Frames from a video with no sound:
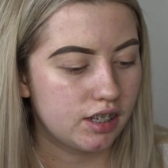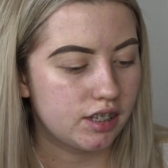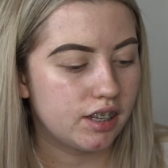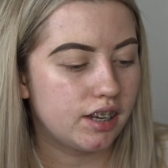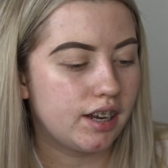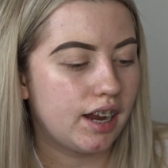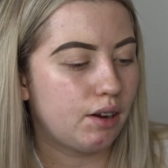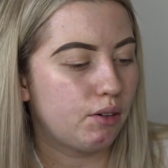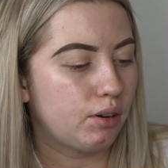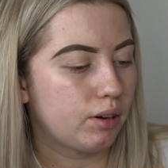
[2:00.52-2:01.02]
So
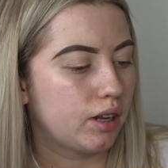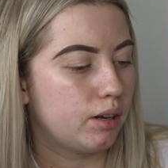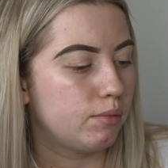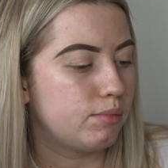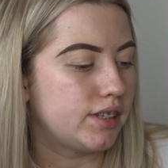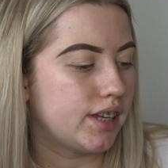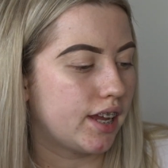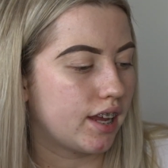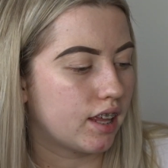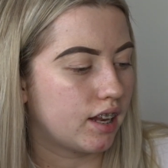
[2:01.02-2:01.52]
now I'm going to
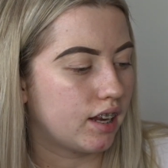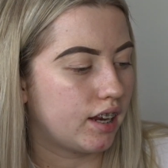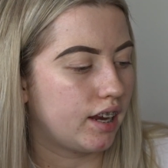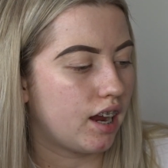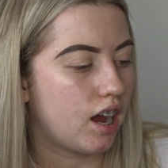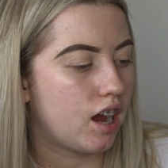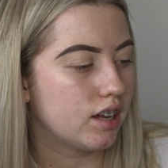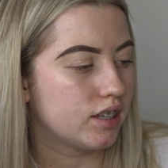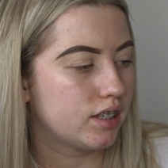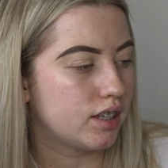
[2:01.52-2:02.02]
be taking the
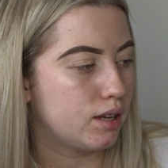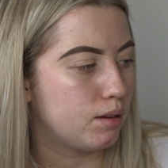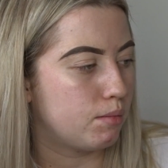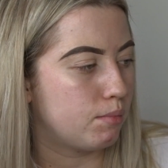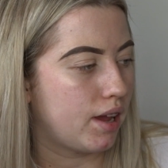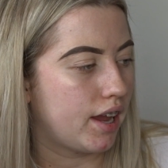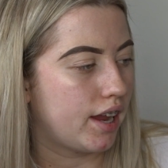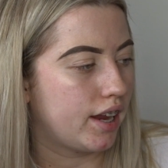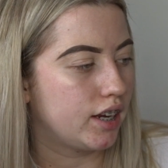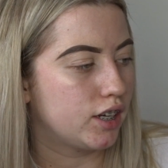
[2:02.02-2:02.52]

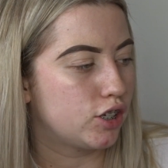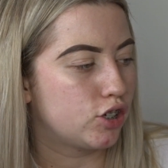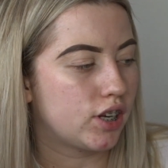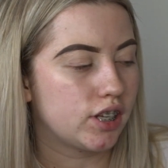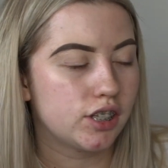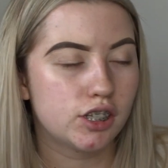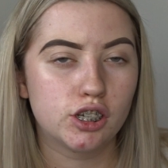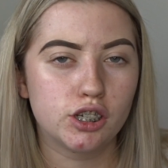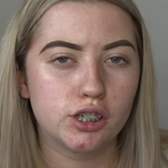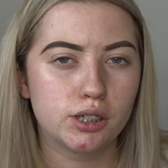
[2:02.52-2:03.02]
alicerosmae
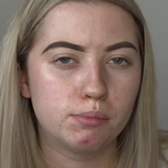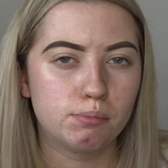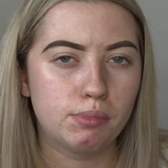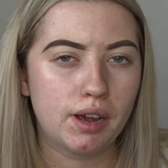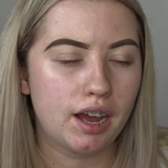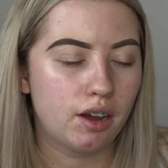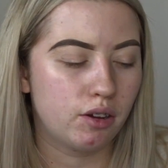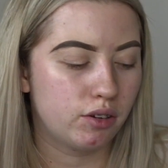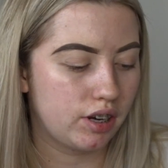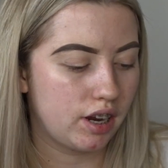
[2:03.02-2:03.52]
translucent
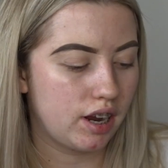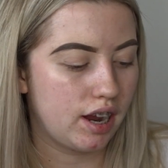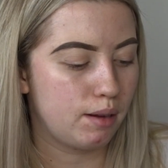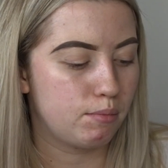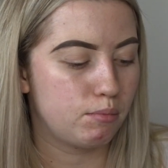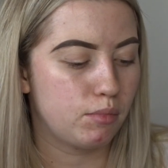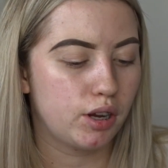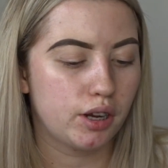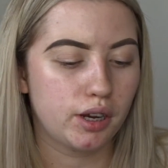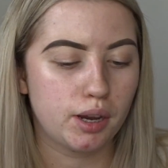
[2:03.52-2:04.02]
powder
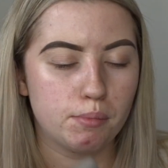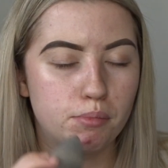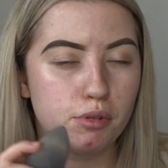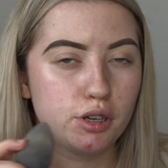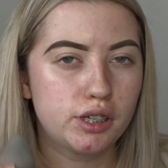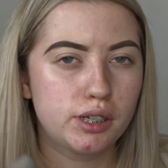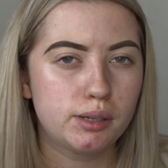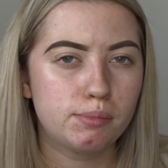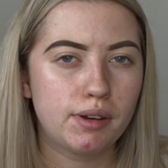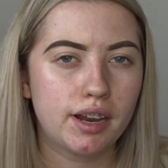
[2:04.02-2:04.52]
and my
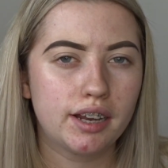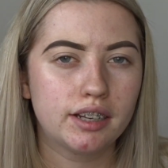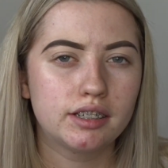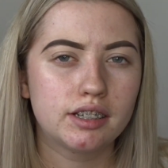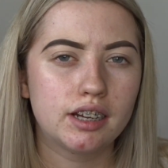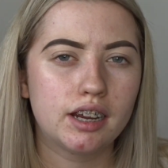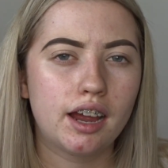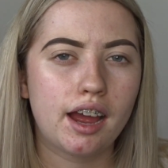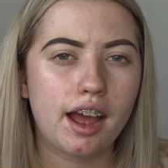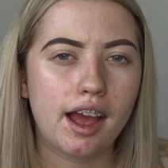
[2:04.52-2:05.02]
beauty
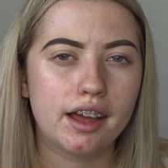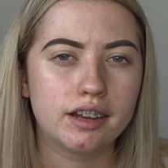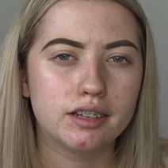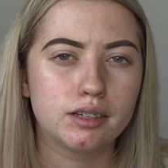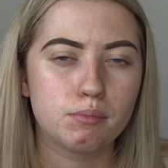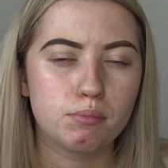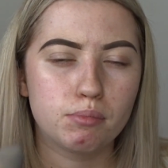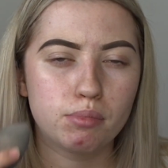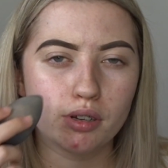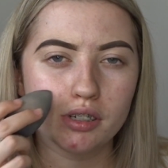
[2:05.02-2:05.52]
blender
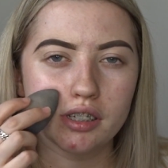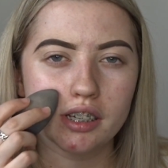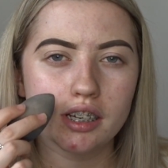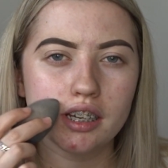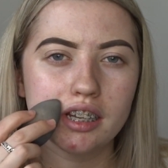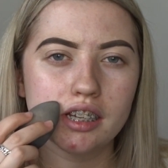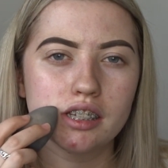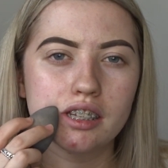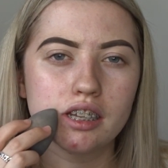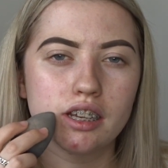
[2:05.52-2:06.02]
and putting
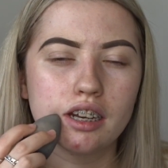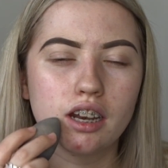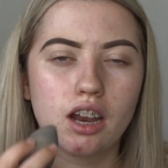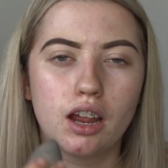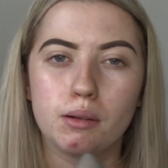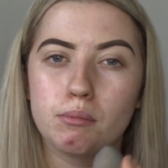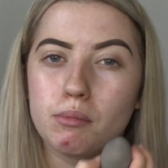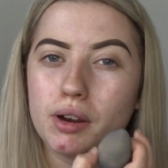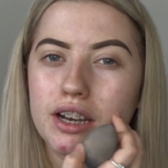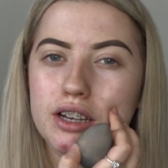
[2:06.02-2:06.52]
this in
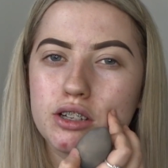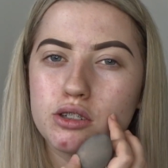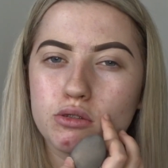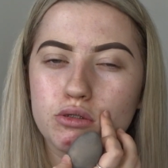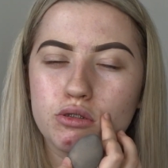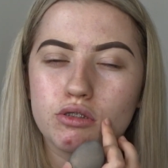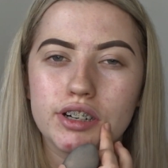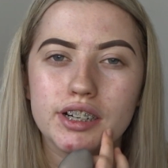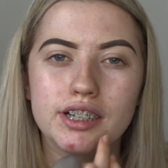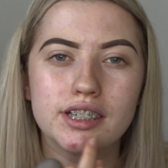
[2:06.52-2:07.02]
like my little
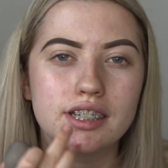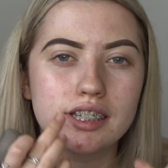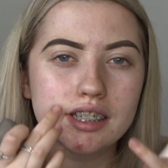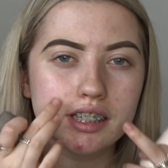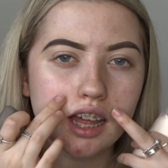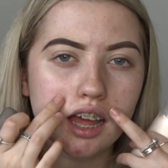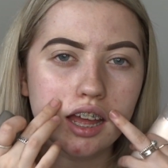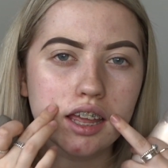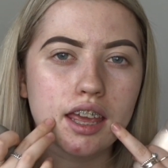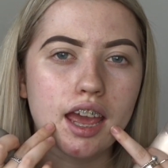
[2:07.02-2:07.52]
creases
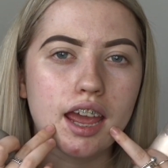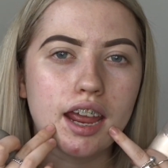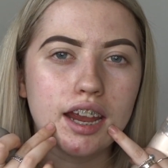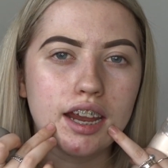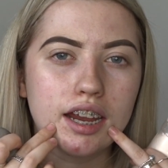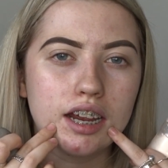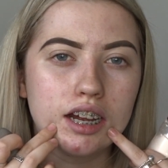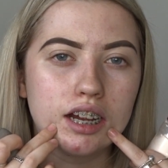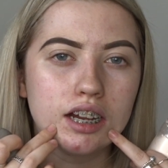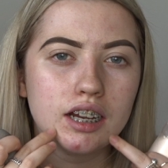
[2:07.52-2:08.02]
that I get
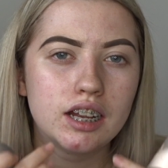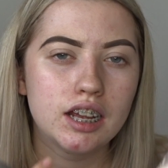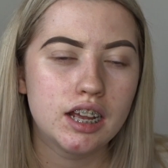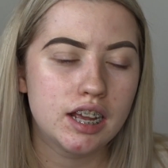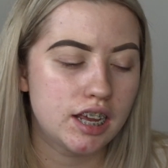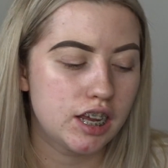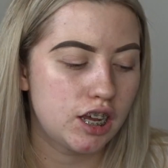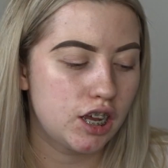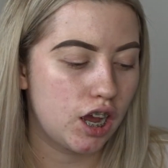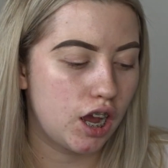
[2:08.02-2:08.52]
here
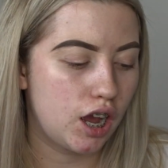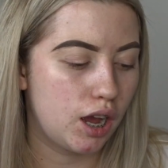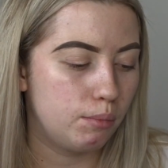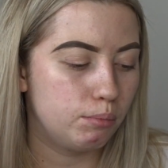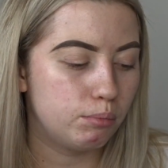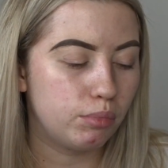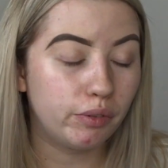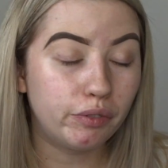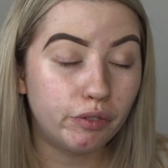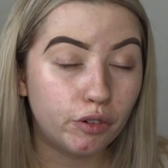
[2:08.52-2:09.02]

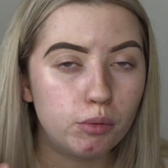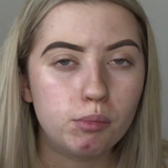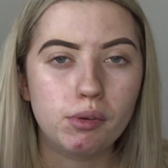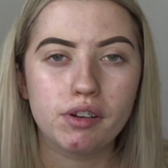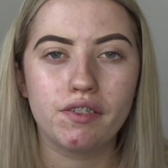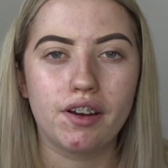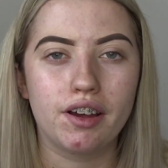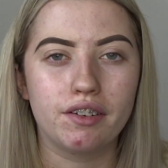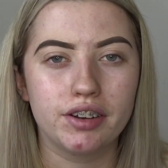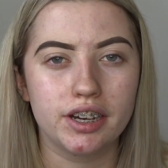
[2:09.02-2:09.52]
before my
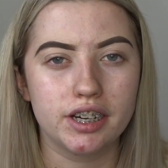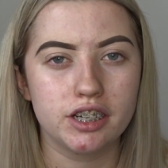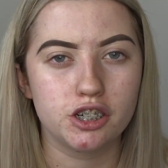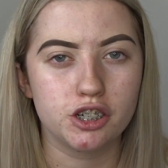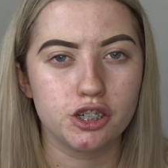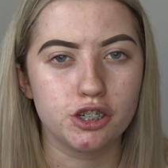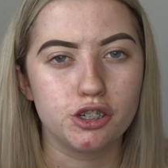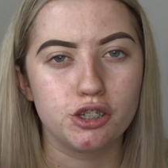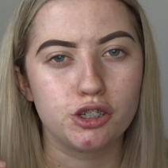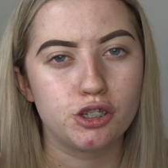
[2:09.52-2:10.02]

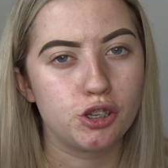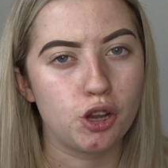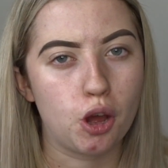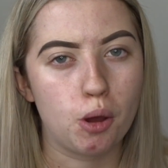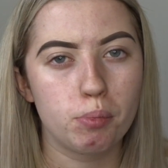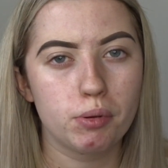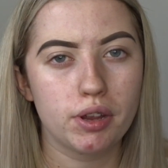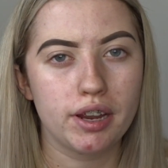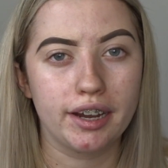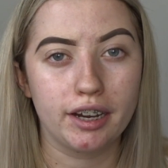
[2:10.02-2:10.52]
foundation to
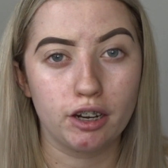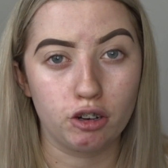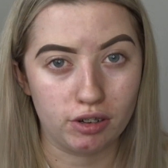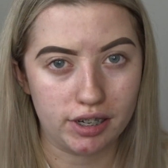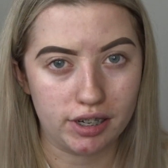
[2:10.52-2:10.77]
stop it